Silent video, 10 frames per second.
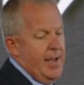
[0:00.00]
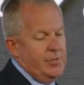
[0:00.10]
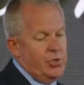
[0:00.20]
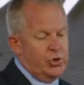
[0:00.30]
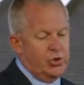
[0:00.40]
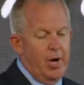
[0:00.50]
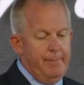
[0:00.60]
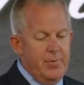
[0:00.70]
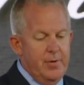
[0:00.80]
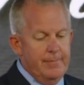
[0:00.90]
and to
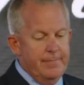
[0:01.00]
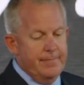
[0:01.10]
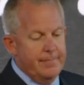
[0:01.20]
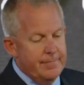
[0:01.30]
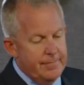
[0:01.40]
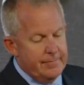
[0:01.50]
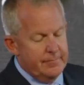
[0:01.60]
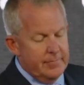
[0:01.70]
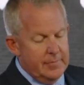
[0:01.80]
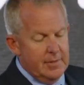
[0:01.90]
stop you
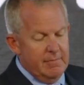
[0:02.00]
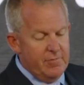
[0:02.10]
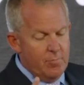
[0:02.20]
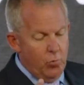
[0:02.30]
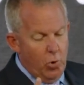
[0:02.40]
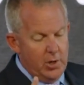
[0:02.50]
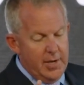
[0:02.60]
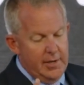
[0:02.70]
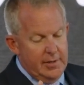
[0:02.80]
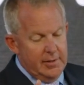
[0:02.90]
from
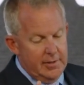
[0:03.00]
walking